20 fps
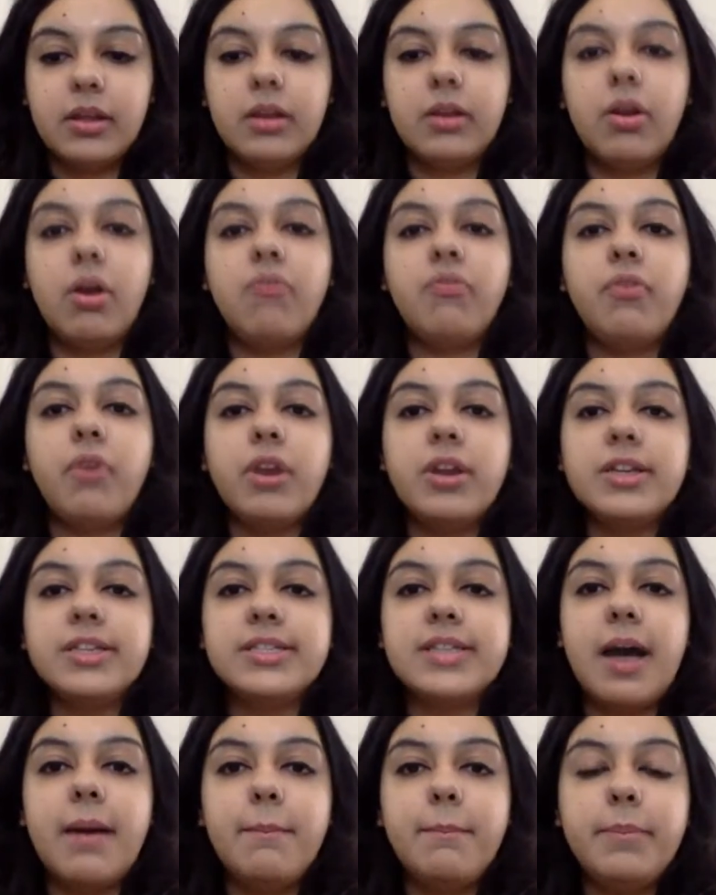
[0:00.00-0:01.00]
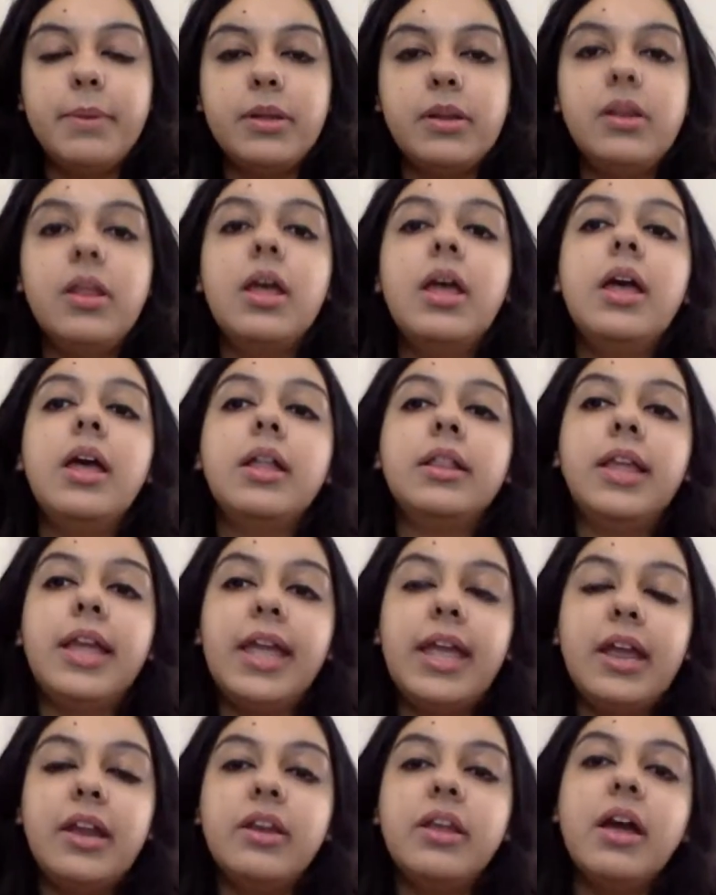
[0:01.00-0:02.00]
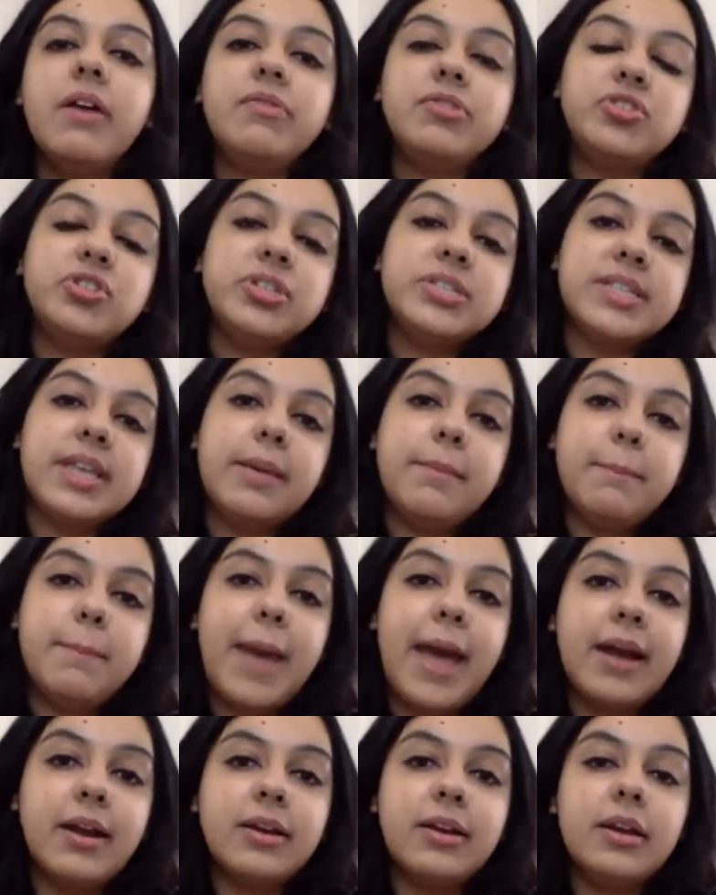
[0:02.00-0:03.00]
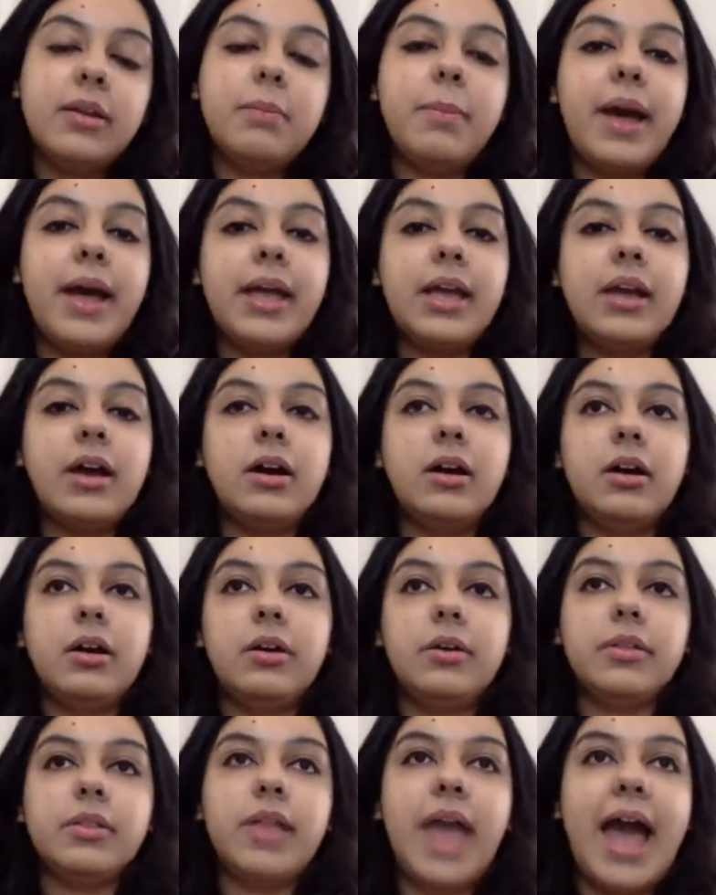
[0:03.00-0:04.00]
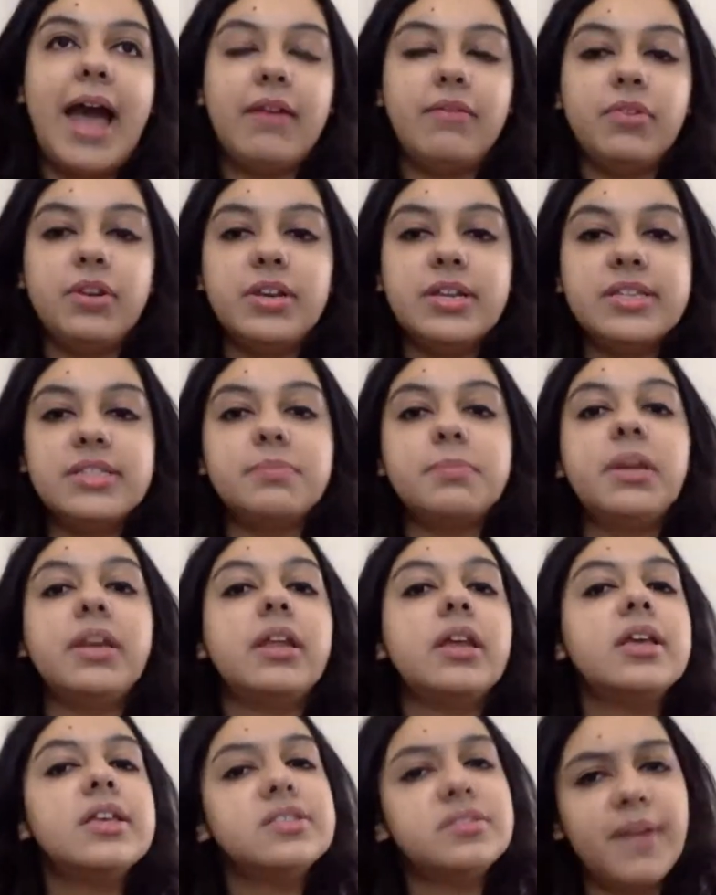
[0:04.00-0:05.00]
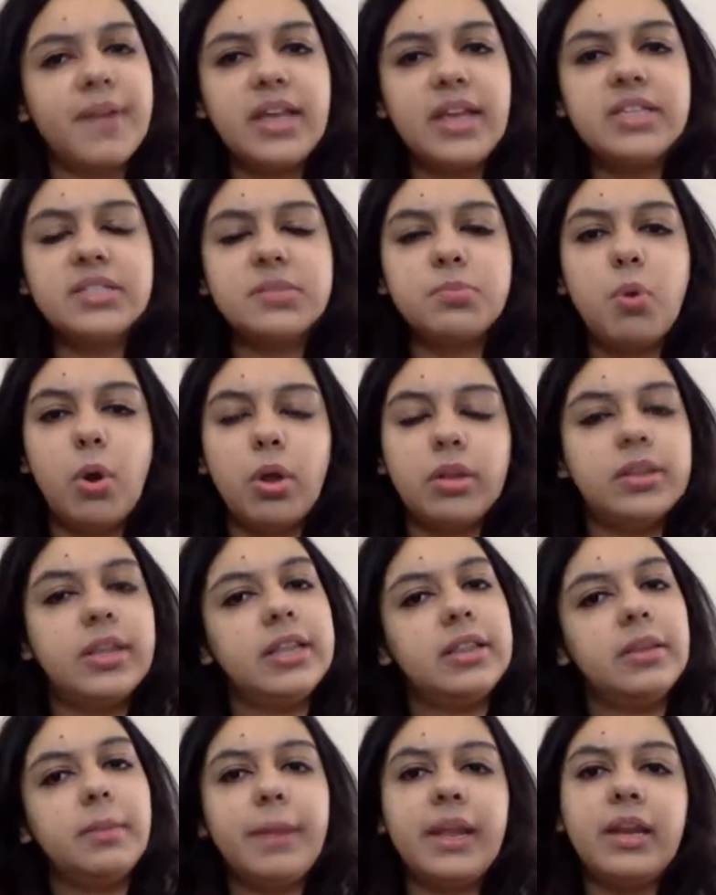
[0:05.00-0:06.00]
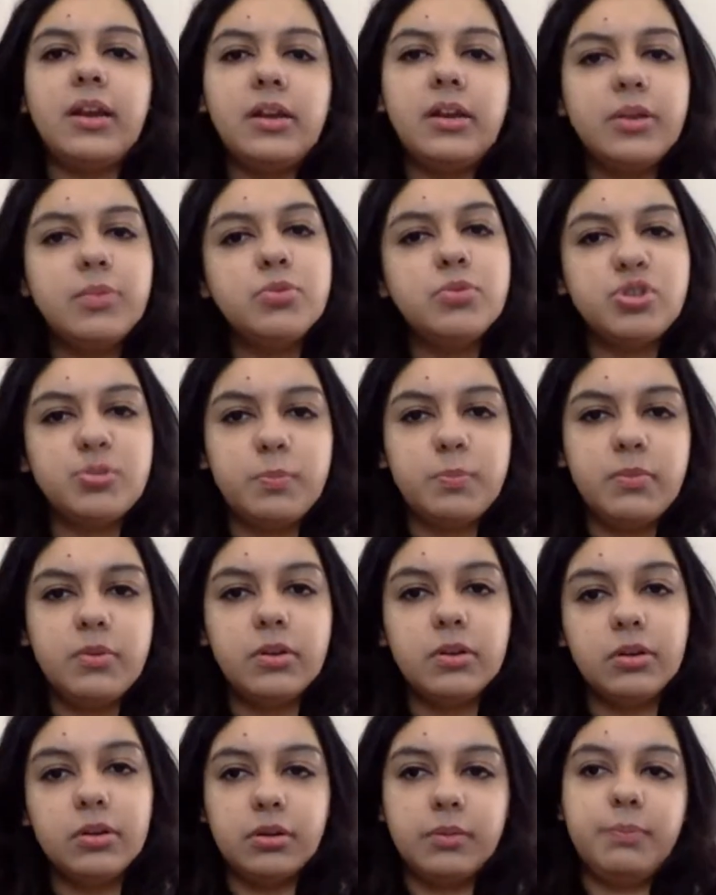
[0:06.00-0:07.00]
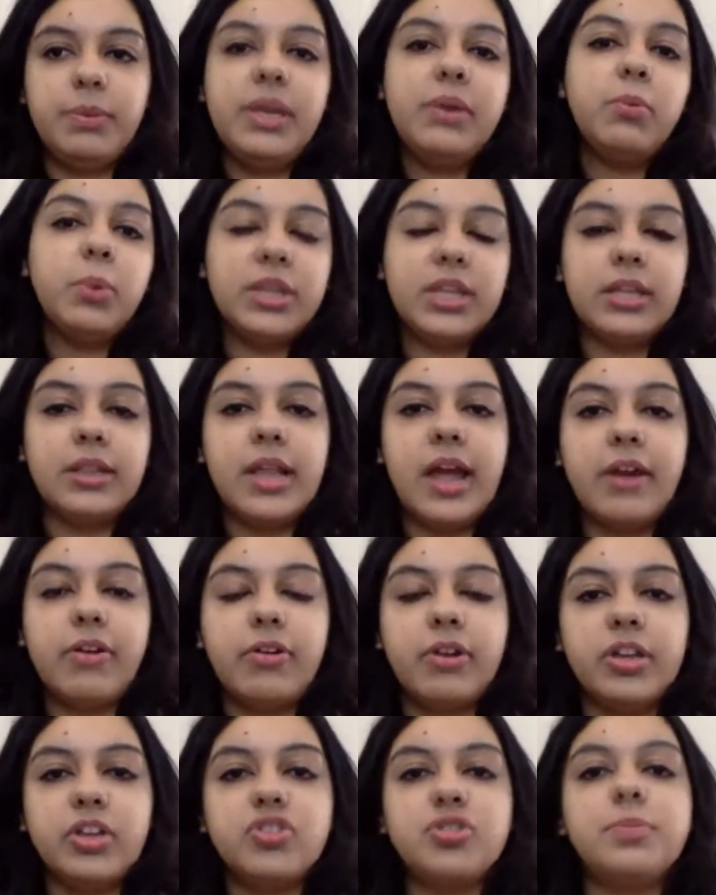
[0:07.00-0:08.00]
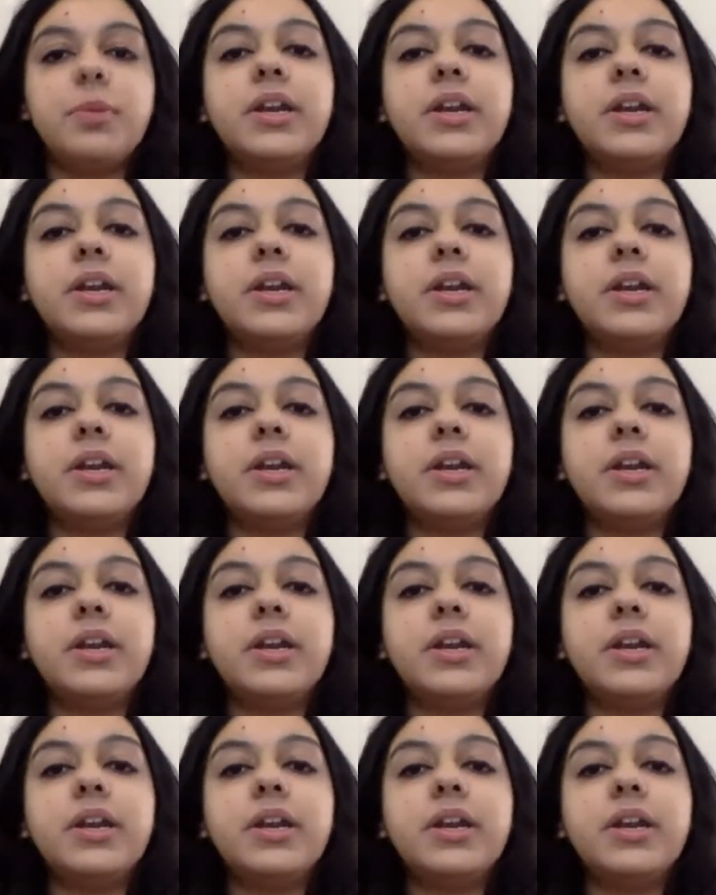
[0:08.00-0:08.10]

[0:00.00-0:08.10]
Now, for example, the area which is impacted by the advertisement is very small, then the penalty would be within that range.